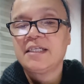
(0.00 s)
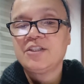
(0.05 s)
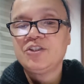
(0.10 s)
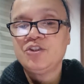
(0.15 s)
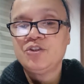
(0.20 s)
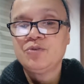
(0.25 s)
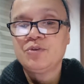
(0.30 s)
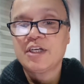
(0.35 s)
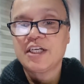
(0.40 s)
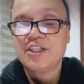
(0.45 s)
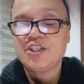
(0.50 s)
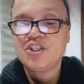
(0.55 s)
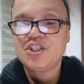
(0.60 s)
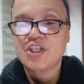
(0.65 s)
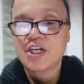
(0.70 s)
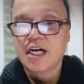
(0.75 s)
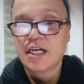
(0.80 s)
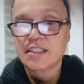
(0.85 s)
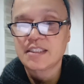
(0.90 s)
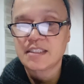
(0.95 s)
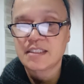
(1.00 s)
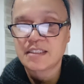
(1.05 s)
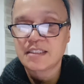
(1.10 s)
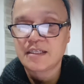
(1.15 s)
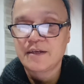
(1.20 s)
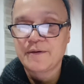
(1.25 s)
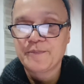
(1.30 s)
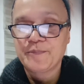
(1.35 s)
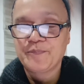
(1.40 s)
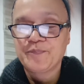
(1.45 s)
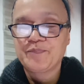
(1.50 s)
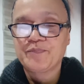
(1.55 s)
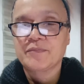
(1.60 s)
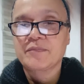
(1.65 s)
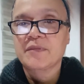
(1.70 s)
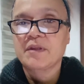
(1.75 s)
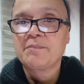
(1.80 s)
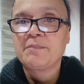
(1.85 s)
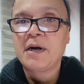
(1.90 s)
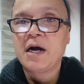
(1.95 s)
You can just
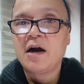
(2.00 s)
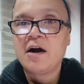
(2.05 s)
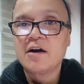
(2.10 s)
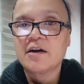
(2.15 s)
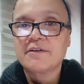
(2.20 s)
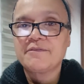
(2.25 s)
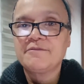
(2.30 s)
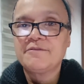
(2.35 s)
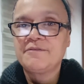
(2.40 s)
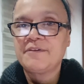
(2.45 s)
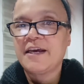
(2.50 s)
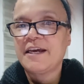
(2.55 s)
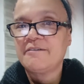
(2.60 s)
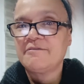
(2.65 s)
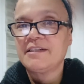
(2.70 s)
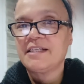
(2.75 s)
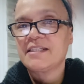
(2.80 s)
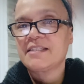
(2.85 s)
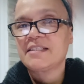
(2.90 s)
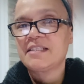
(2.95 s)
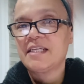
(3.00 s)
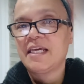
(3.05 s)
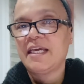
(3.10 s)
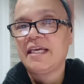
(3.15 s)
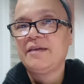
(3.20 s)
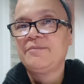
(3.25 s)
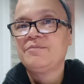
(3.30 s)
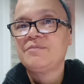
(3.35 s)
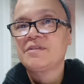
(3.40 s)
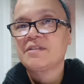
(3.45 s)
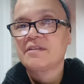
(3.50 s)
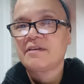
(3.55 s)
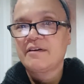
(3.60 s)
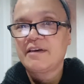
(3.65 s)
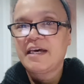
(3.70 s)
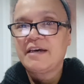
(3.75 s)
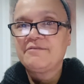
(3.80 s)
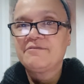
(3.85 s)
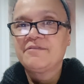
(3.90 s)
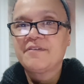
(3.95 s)
park various names
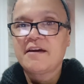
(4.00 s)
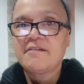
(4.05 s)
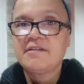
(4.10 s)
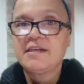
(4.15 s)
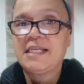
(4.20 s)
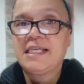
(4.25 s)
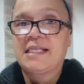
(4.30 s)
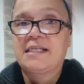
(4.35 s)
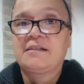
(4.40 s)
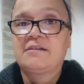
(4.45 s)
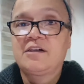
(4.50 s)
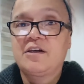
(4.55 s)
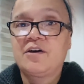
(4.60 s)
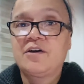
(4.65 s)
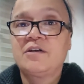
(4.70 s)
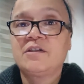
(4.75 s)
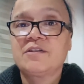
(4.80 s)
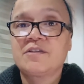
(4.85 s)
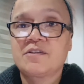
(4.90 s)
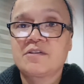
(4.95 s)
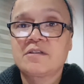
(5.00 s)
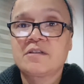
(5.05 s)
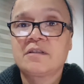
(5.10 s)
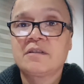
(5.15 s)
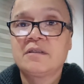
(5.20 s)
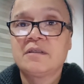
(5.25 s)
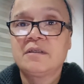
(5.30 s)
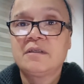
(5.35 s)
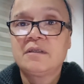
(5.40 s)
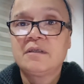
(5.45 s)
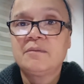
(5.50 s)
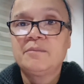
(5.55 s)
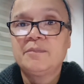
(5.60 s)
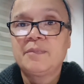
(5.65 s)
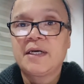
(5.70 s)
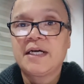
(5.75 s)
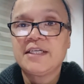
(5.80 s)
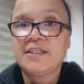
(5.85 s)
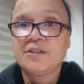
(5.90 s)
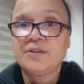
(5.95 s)
at very little cost
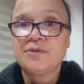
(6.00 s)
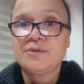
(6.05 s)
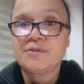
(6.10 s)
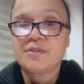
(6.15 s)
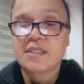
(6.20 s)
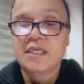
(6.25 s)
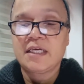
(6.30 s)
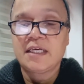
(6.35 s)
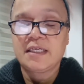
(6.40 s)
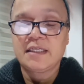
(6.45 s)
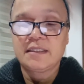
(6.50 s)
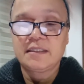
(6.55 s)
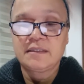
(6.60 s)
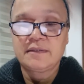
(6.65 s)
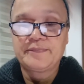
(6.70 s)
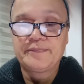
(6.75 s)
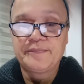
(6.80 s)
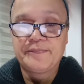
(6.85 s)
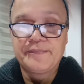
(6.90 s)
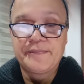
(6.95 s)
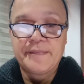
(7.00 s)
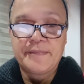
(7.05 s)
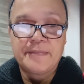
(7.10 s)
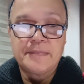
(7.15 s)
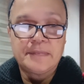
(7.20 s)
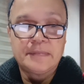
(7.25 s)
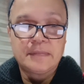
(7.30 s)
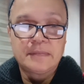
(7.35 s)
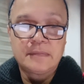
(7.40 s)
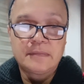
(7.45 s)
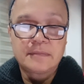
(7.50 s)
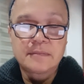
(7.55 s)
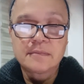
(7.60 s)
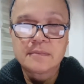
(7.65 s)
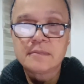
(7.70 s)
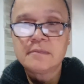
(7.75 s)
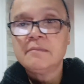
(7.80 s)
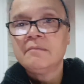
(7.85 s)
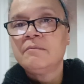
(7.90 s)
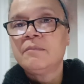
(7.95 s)
by using
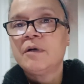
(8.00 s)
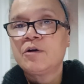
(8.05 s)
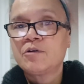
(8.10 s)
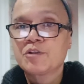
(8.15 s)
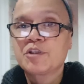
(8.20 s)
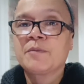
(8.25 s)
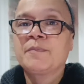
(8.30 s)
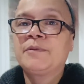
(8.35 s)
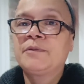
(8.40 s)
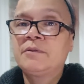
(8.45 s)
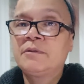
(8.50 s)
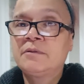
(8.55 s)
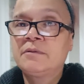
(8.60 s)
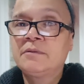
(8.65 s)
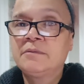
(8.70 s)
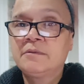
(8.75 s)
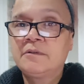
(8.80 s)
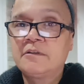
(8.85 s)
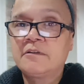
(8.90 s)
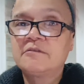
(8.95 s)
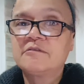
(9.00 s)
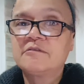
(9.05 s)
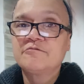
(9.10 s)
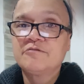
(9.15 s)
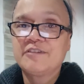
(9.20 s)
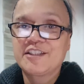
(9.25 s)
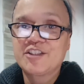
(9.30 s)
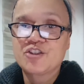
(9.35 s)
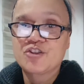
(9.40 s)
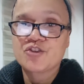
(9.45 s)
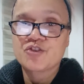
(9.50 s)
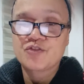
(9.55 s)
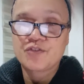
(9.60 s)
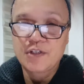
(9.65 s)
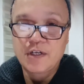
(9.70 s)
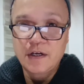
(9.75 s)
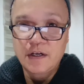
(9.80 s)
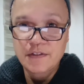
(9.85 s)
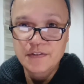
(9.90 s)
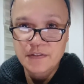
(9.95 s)
multiple
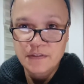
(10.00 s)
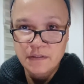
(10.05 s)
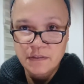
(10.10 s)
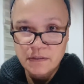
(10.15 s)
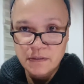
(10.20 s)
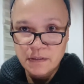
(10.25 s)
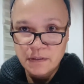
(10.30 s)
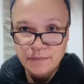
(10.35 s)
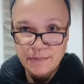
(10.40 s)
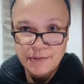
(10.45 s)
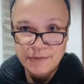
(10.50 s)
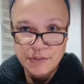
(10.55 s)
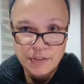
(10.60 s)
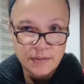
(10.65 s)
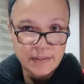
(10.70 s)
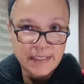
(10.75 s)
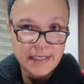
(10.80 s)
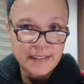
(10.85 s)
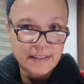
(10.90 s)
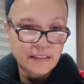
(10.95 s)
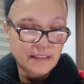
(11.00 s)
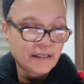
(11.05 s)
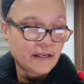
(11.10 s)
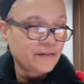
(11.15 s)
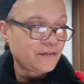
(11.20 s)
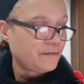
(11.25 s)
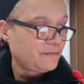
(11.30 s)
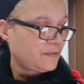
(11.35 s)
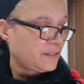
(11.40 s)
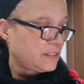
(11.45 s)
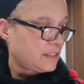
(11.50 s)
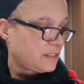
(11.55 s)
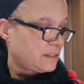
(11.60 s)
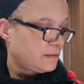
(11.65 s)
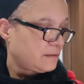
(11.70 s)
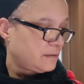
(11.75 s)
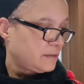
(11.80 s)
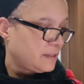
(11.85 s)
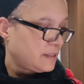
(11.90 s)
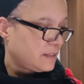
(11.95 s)
registrars. So we'll do that in another
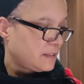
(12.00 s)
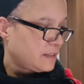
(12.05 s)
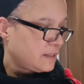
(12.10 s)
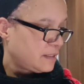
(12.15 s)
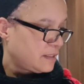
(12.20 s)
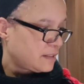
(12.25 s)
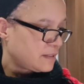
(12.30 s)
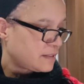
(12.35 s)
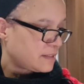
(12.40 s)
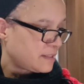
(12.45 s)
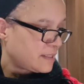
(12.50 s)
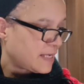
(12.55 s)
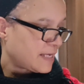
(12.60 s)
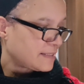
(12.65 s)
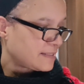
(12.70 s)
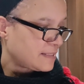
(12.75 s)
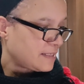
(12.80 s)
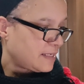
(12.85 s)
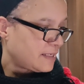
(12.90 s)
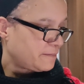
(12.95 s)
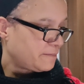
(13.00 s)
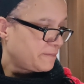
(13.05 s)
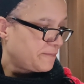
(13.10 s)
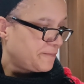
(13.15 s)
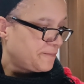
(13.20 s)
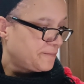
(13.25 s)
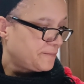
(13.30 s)
video. So that's it.